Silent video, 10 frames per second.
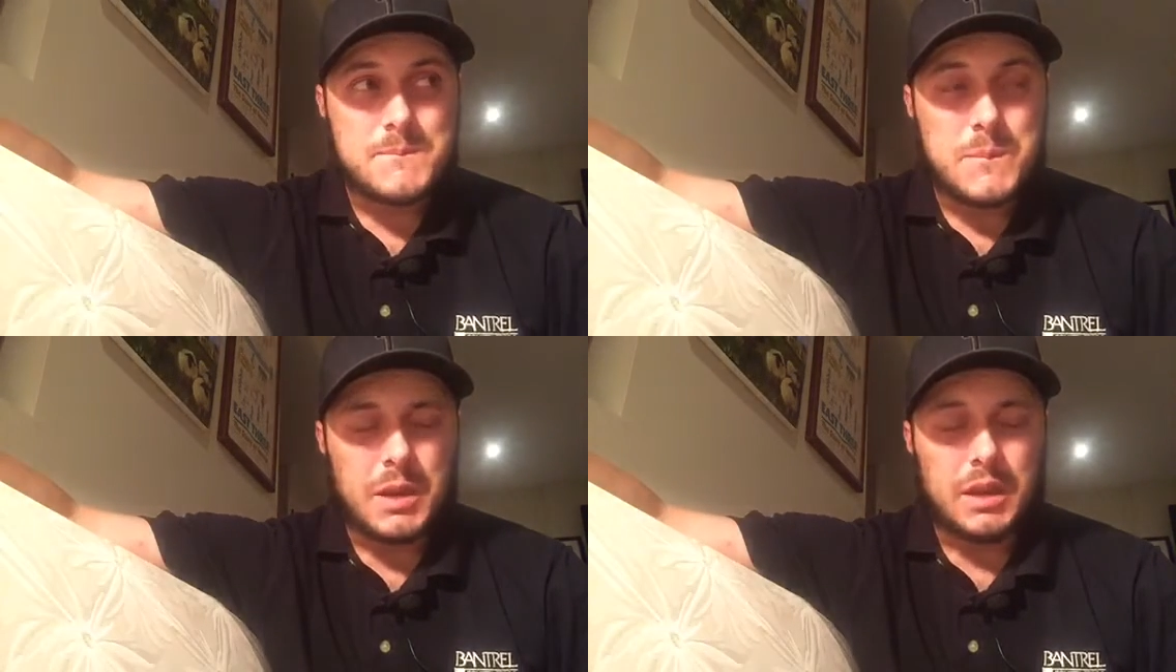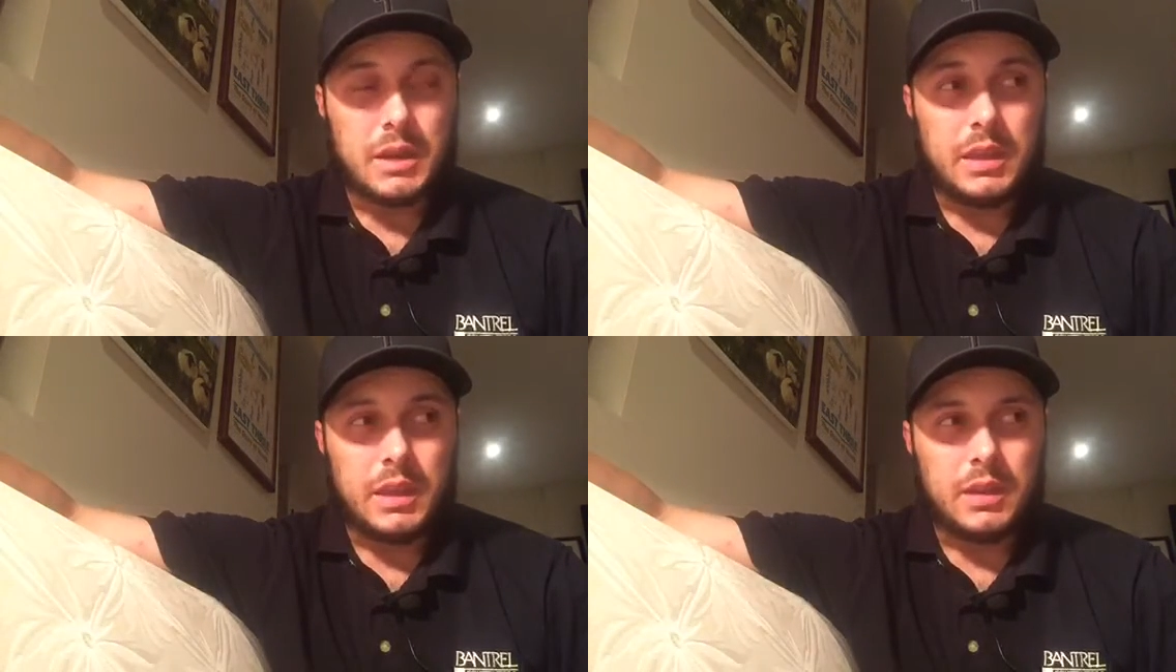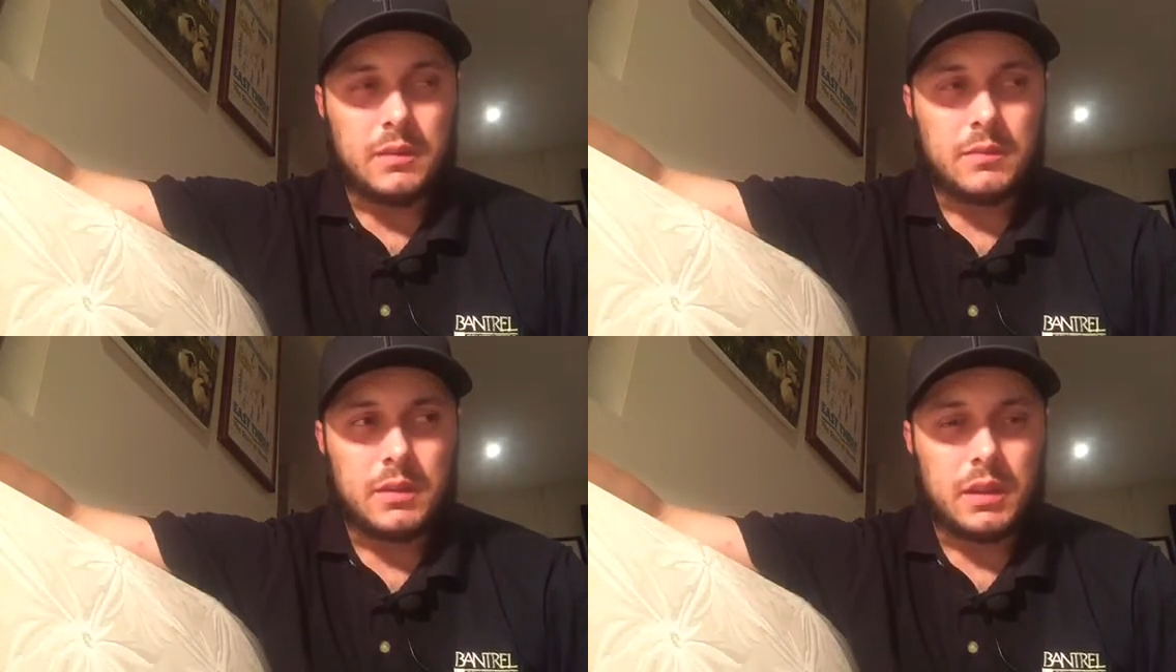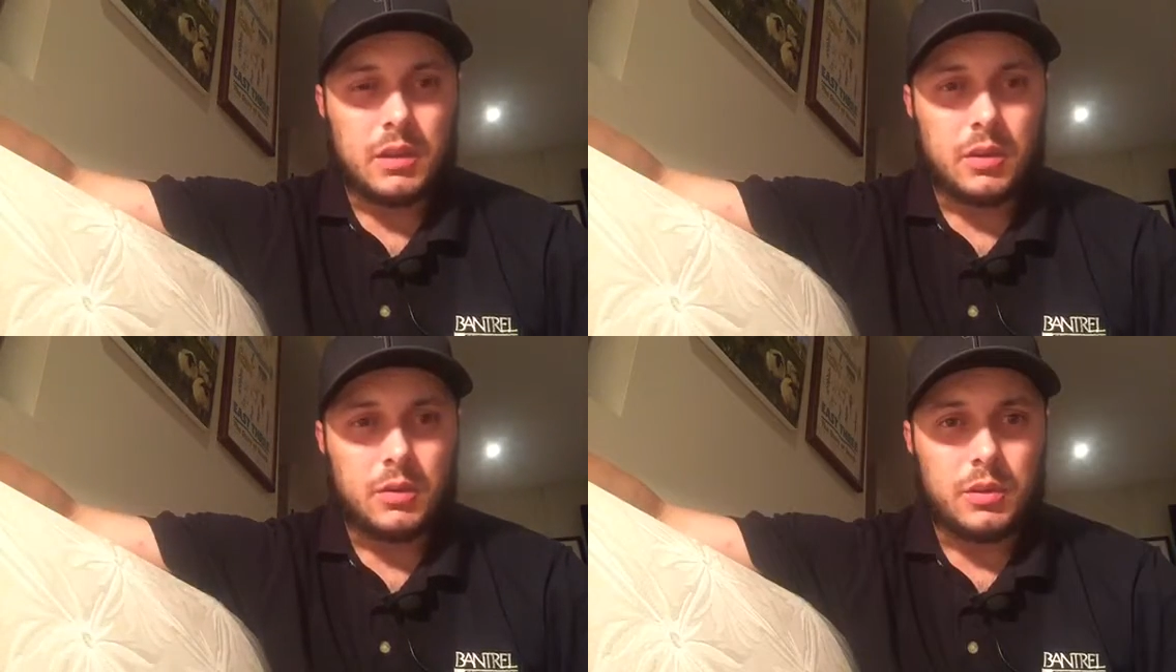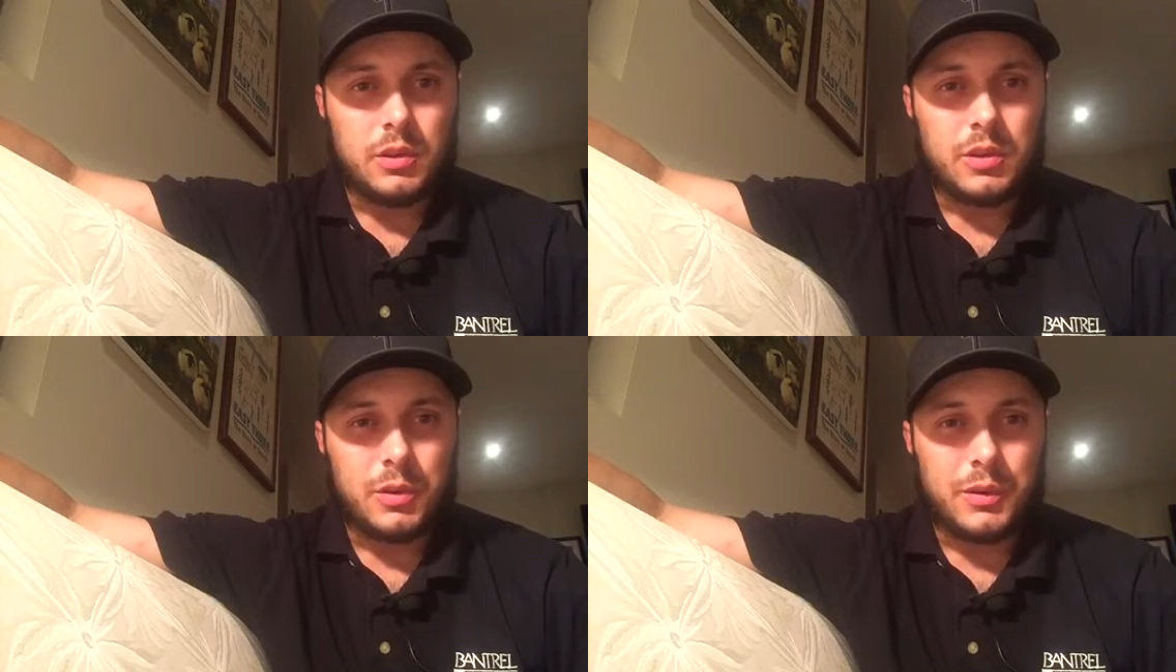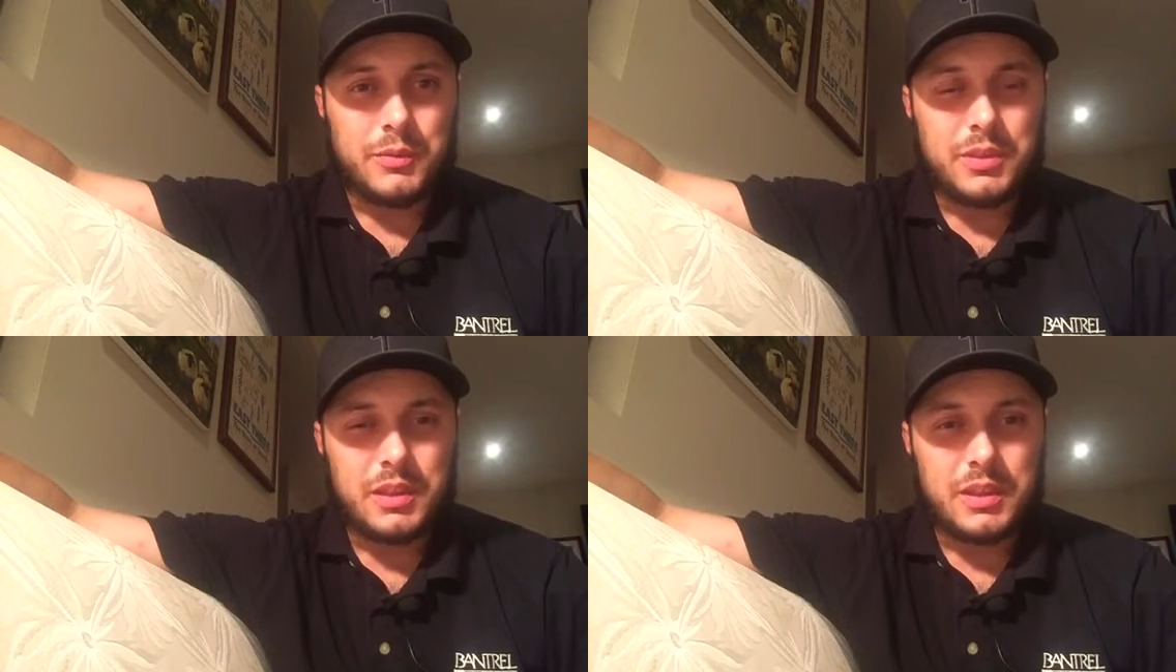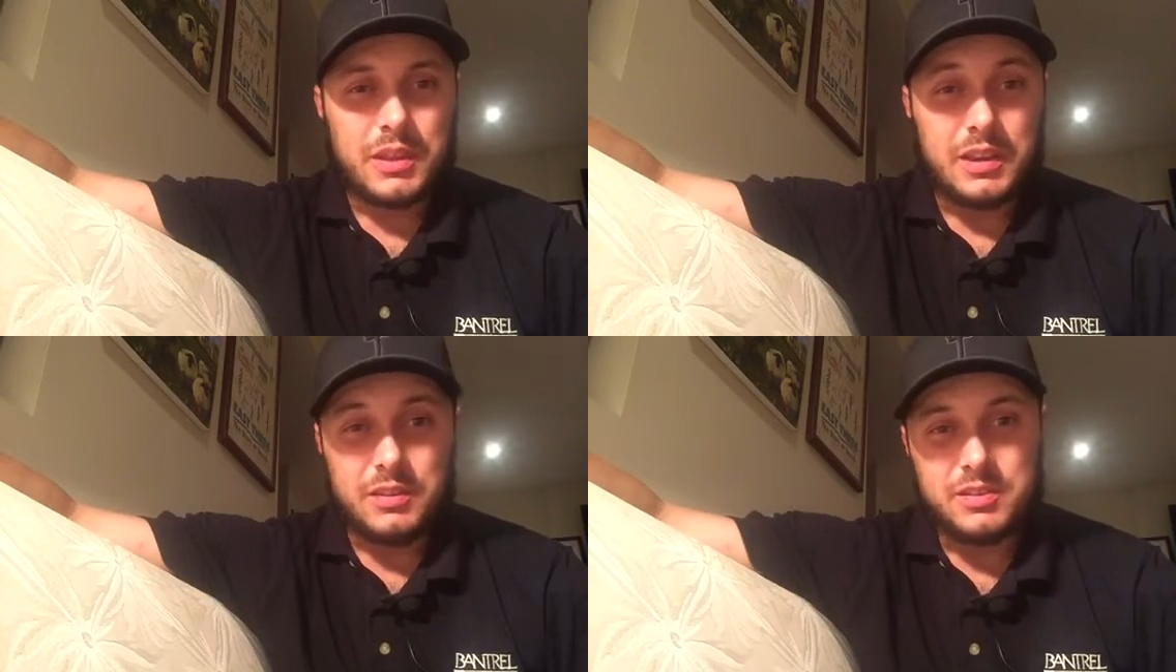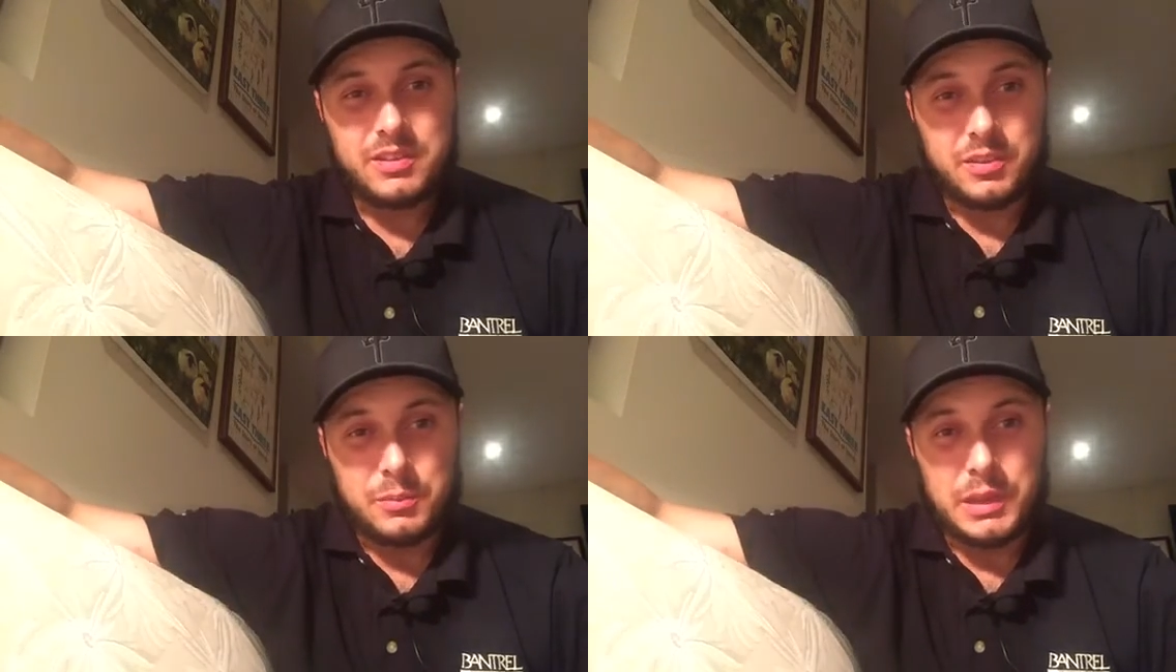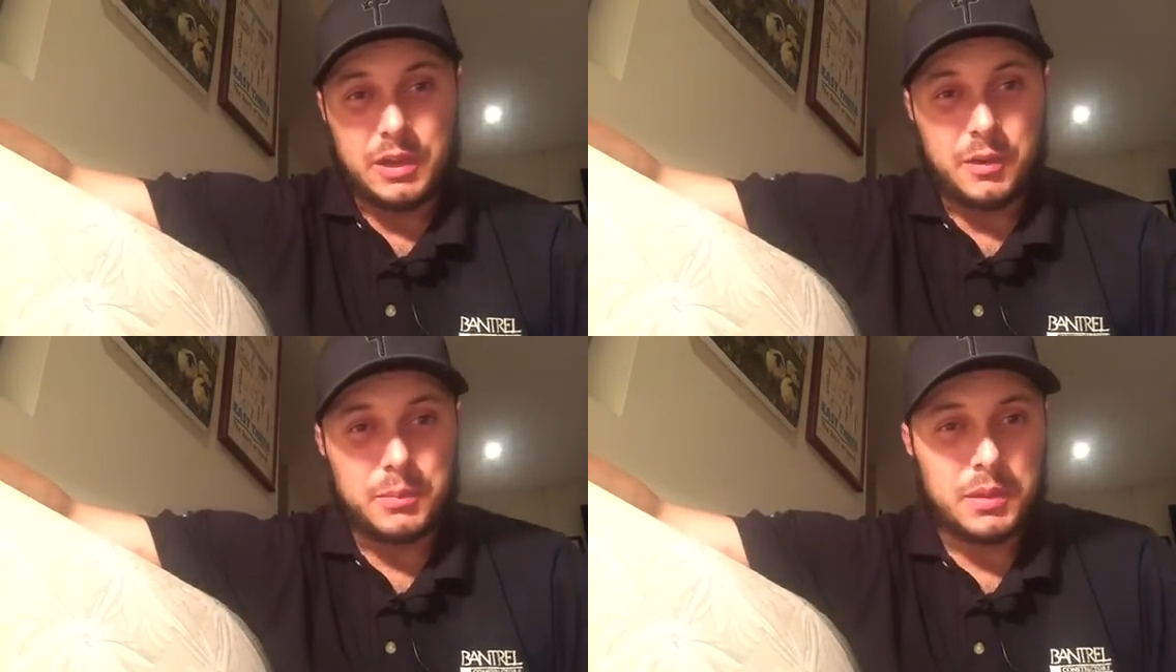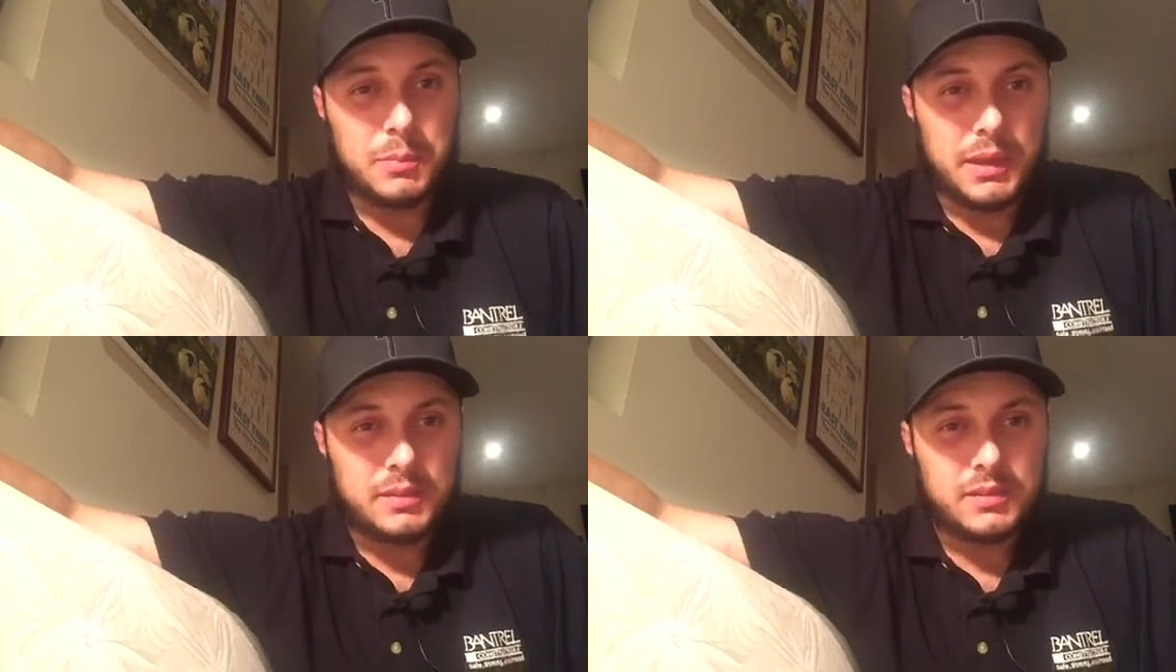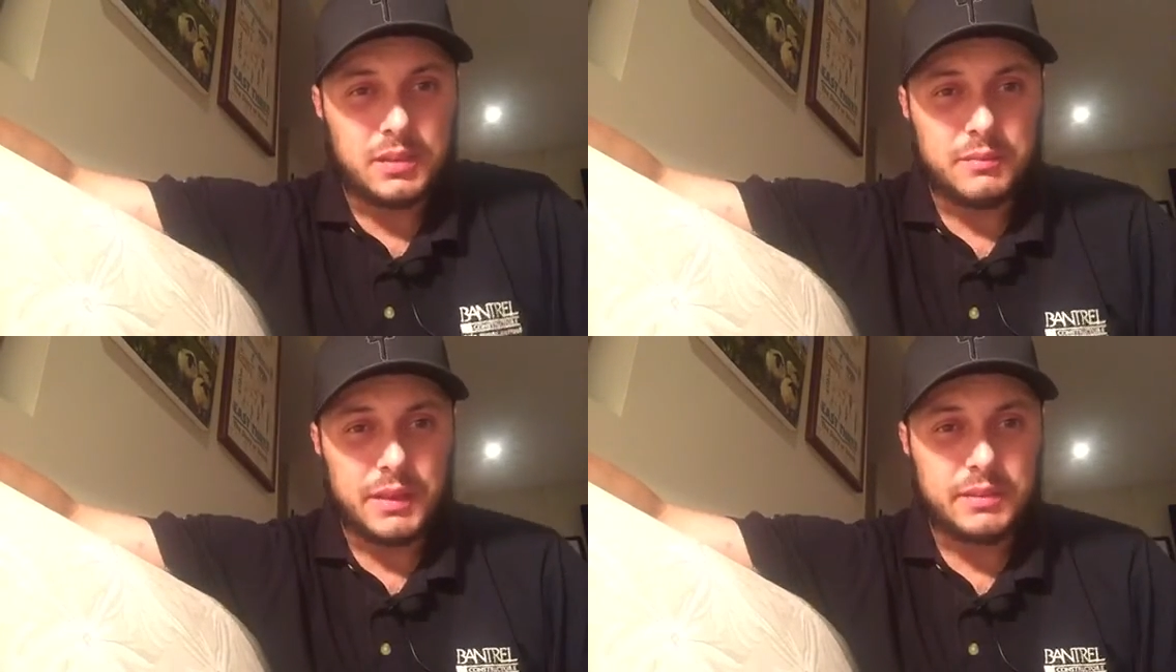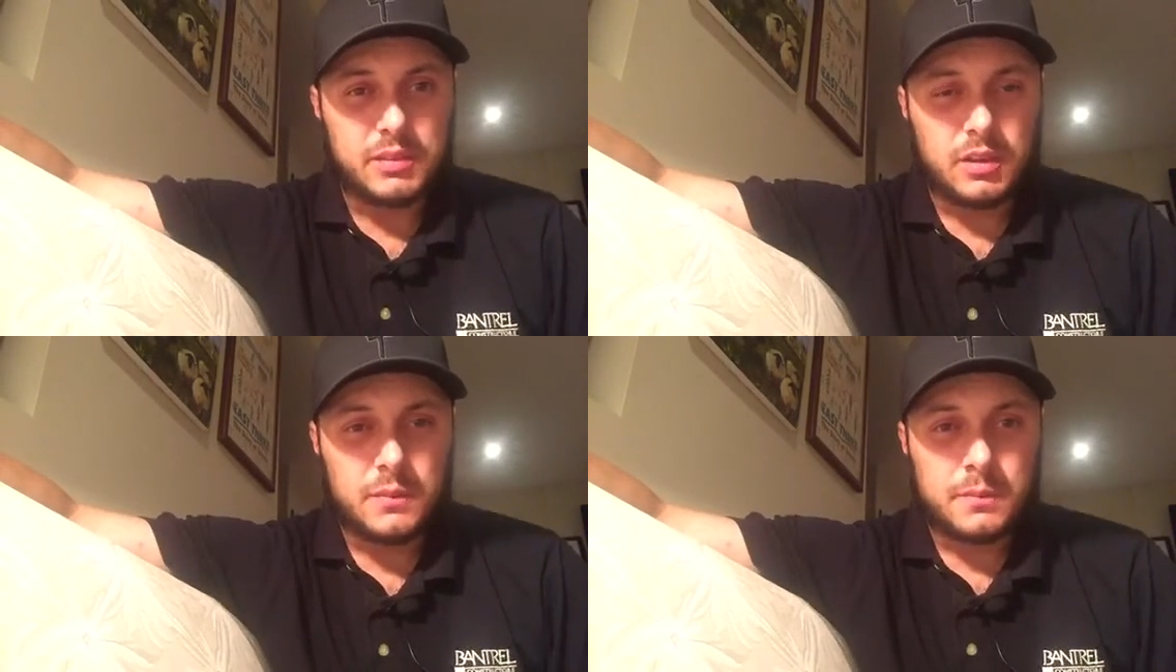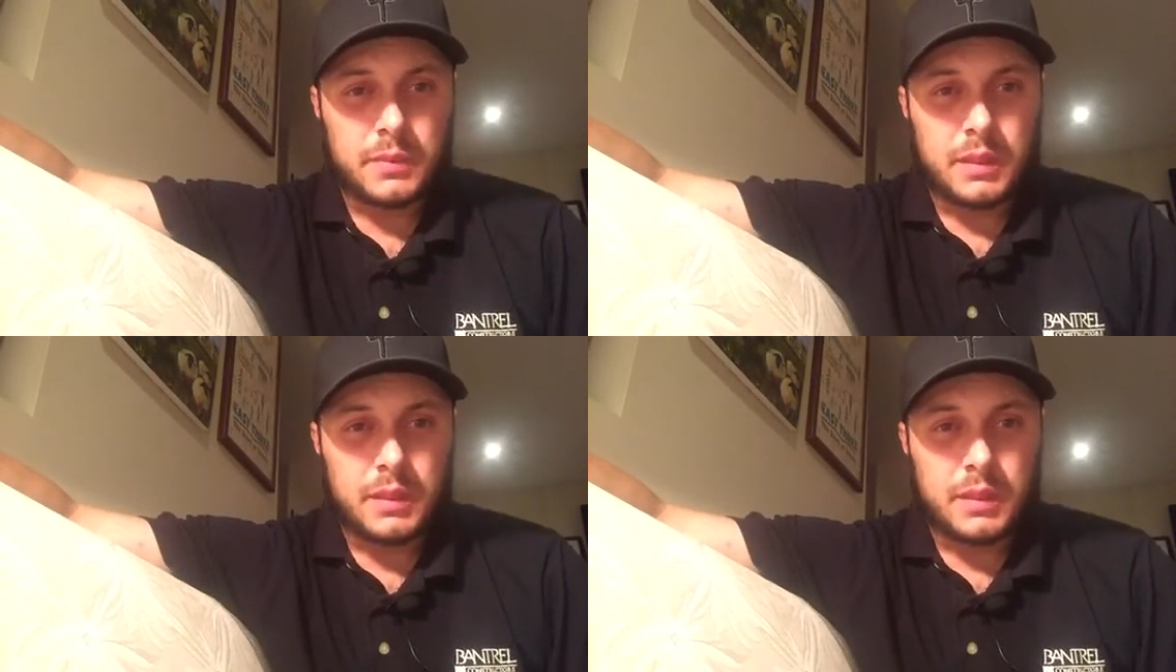But again, you can know everything and you still may not be the best investor.